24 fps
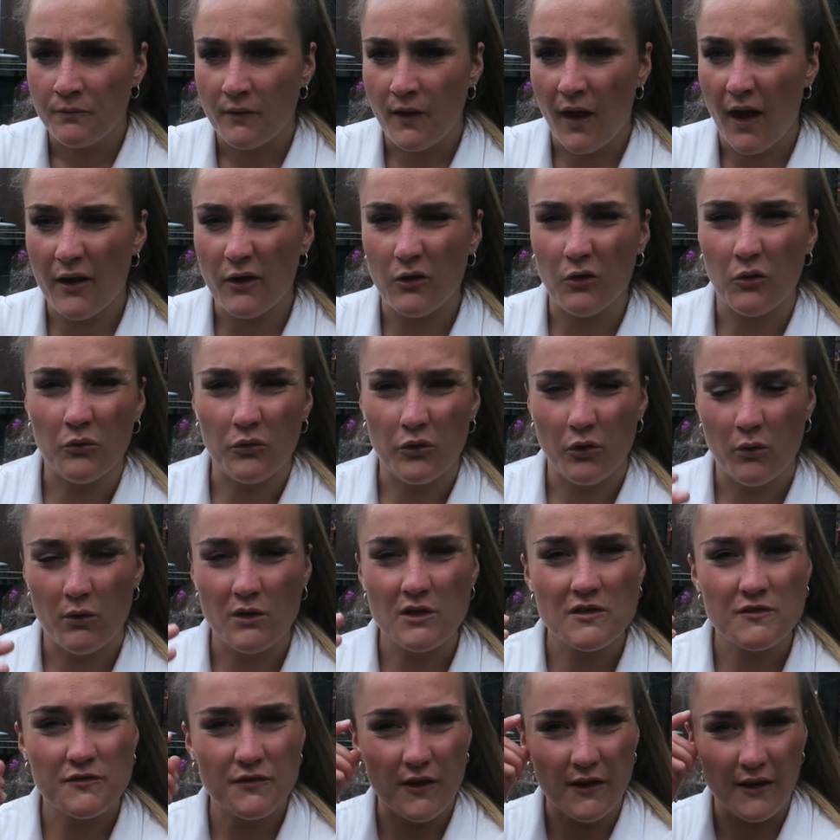I don't know, you
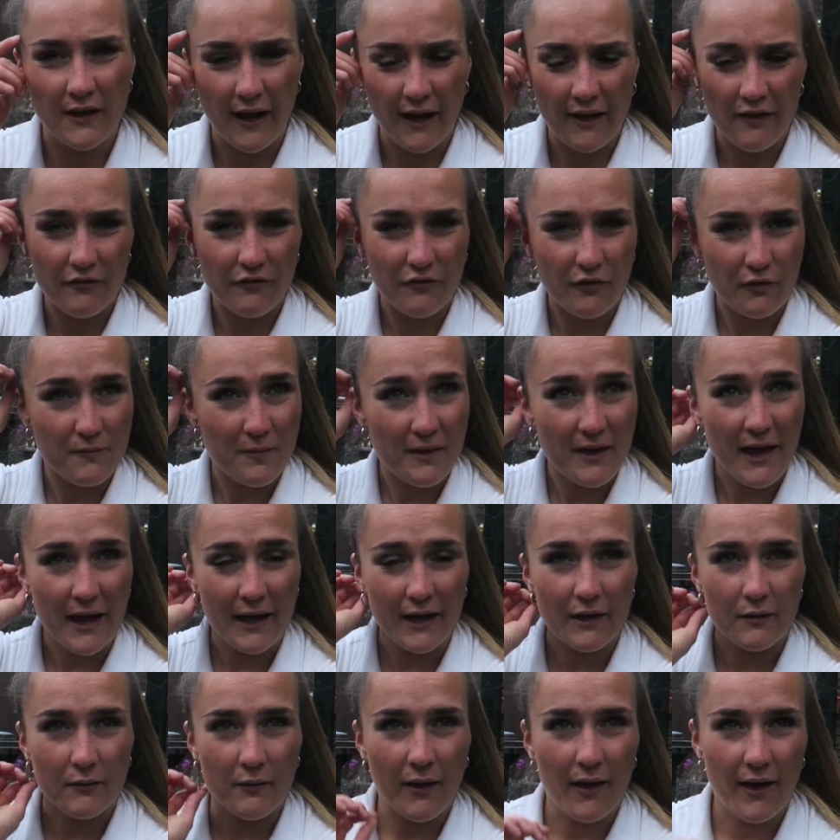always feel, for me
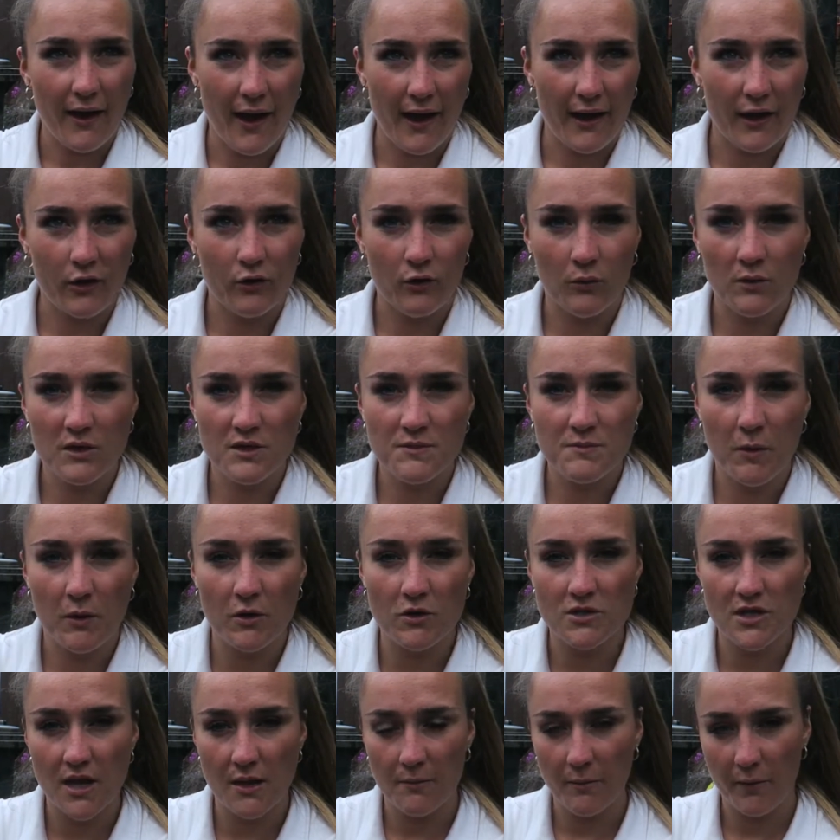anyway, I can always
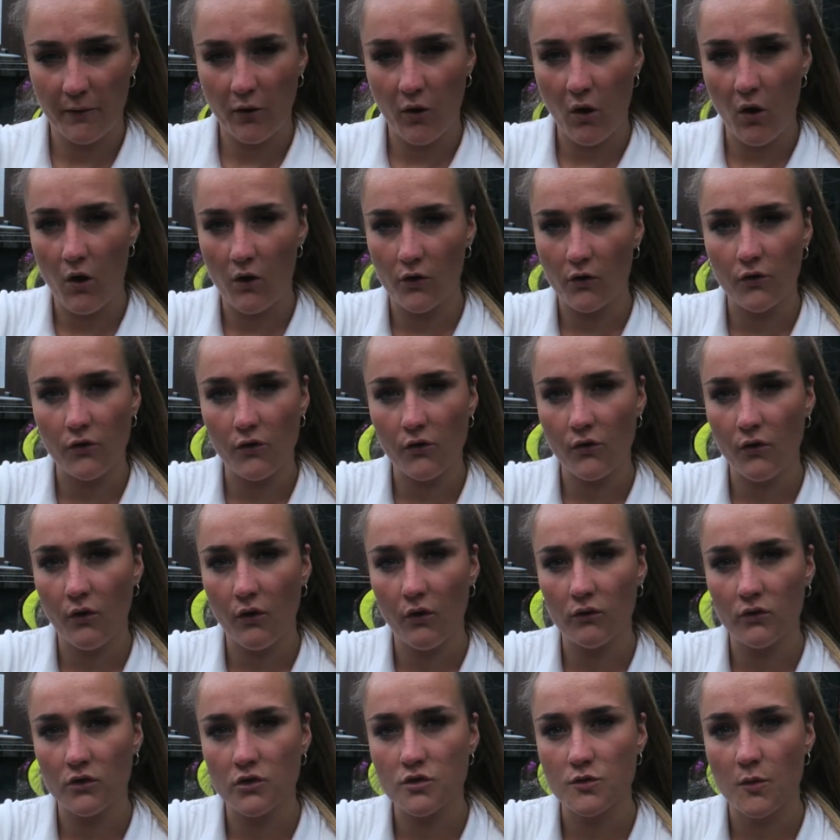push that bit harder
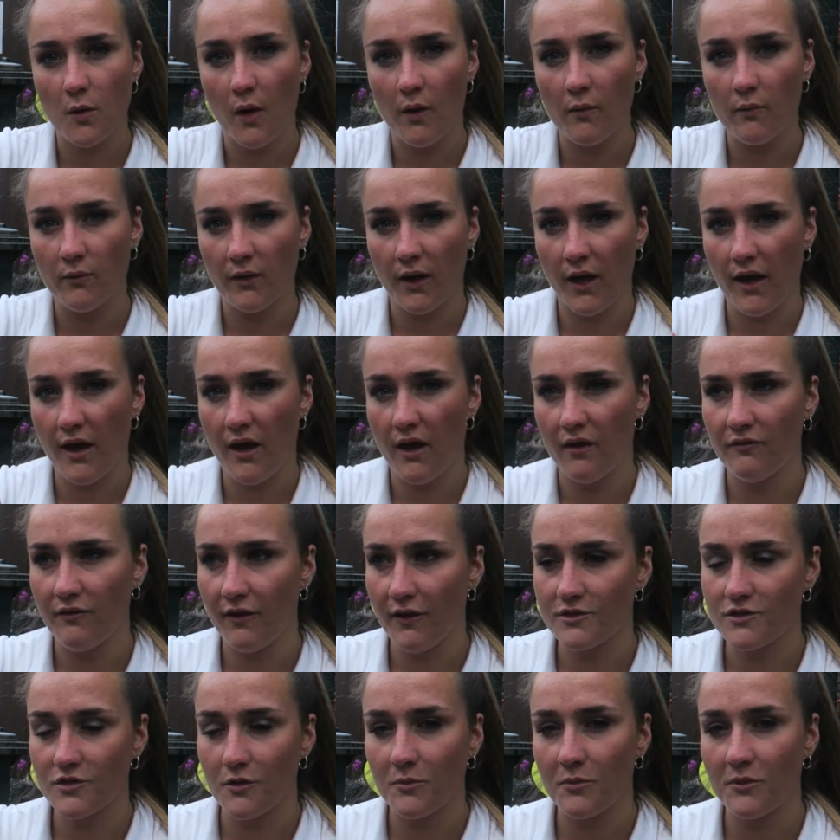on the squat when I have
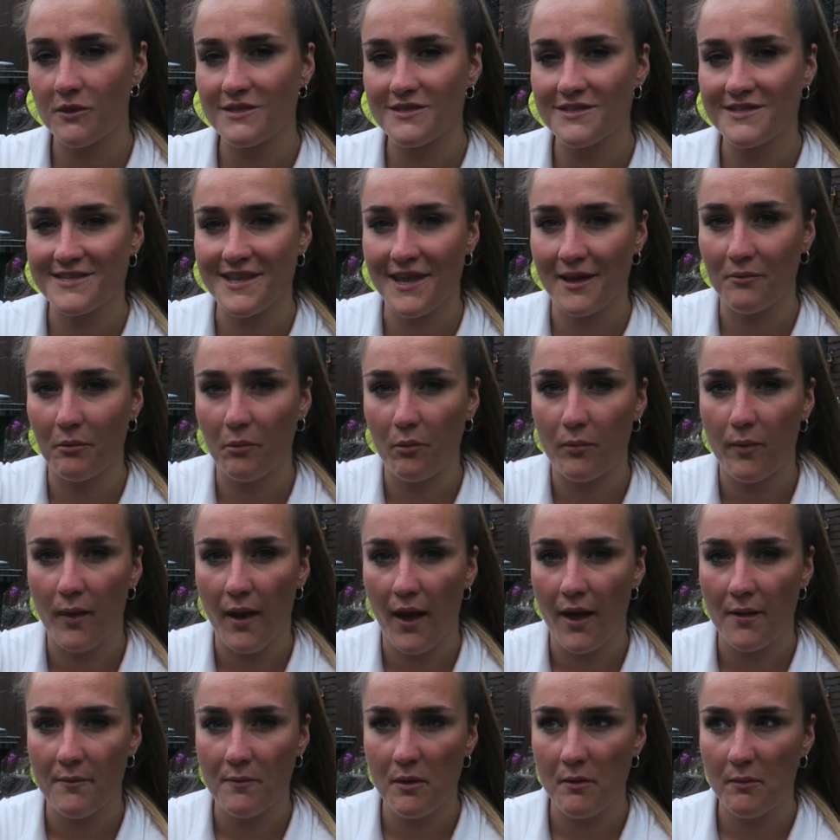like something stable
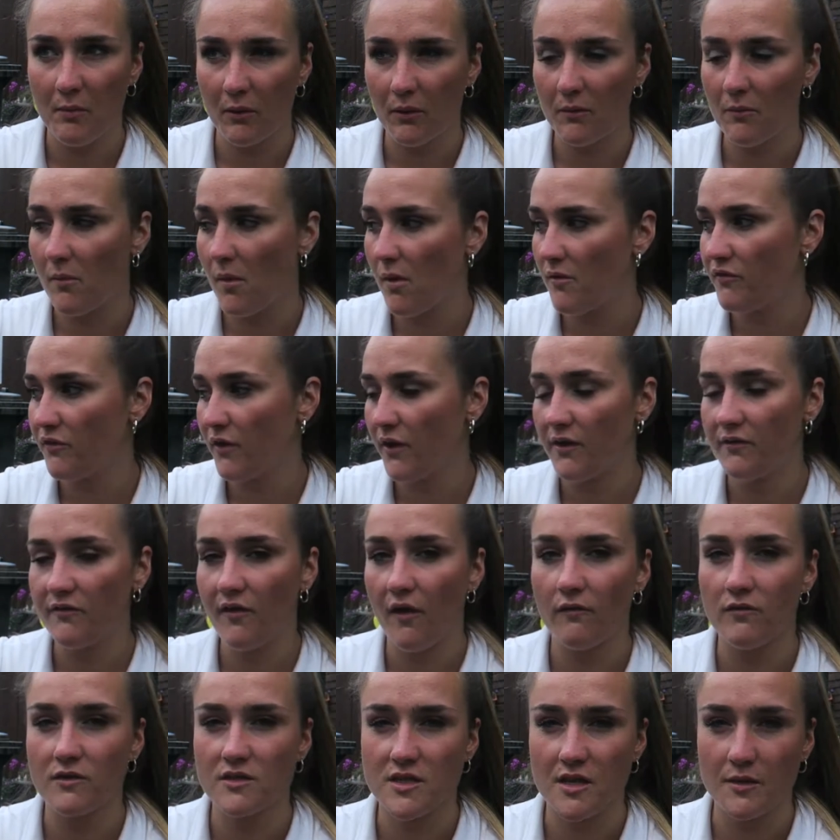behind me, but I'm afraid of
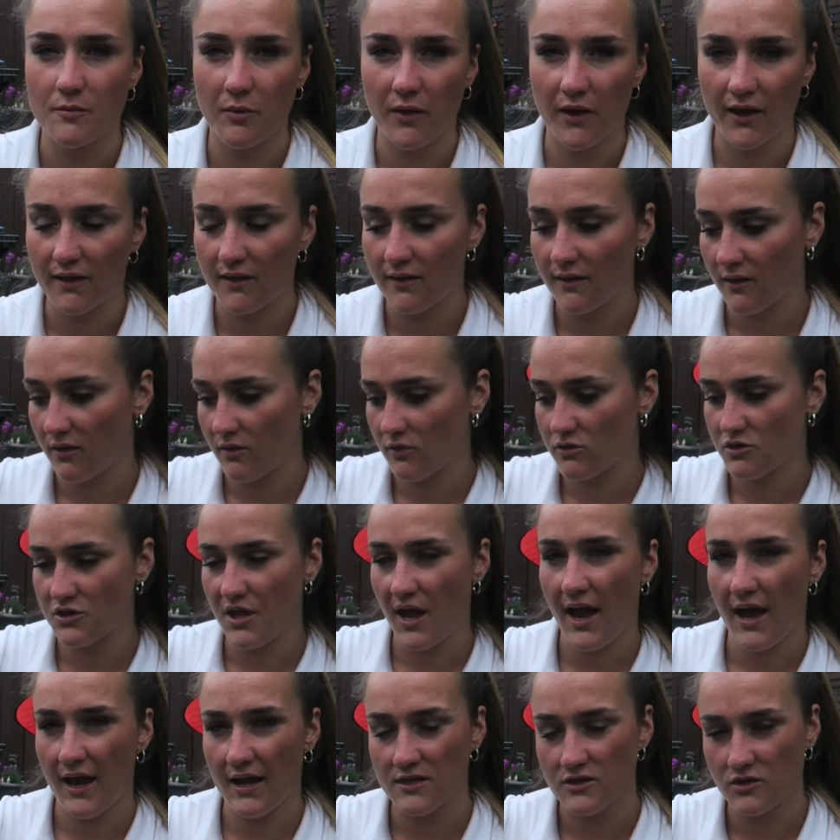obviously breaking it. There's
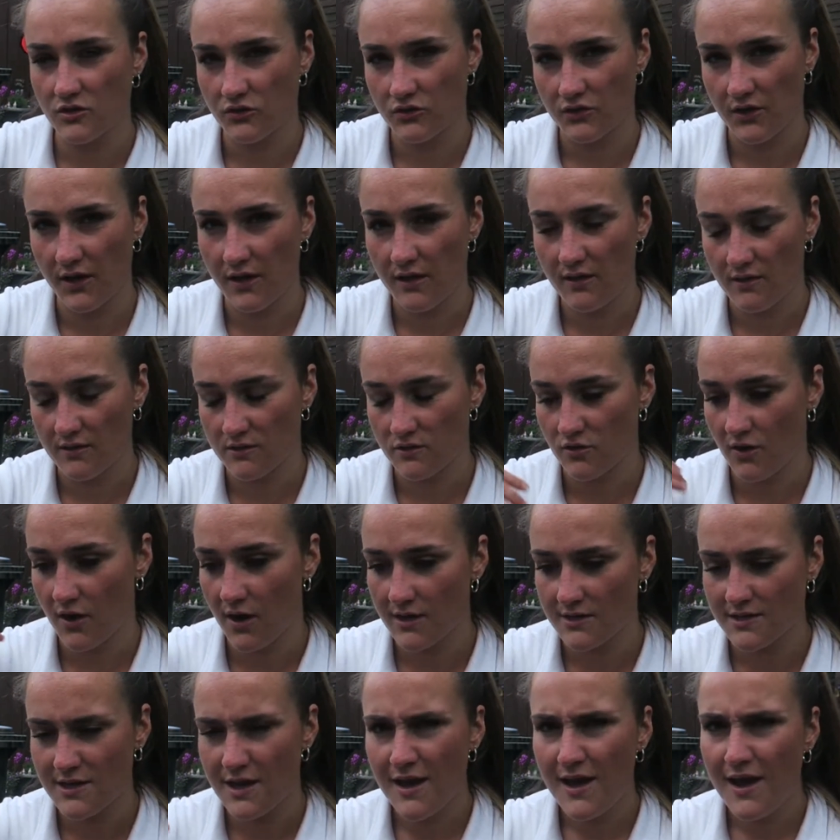tiles underneath this
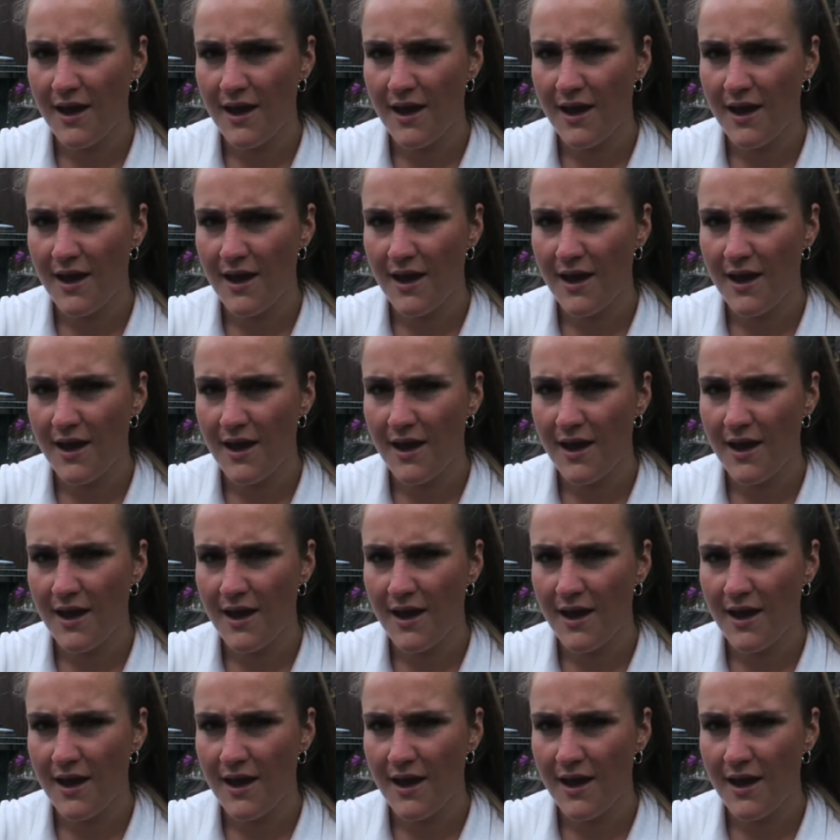grass.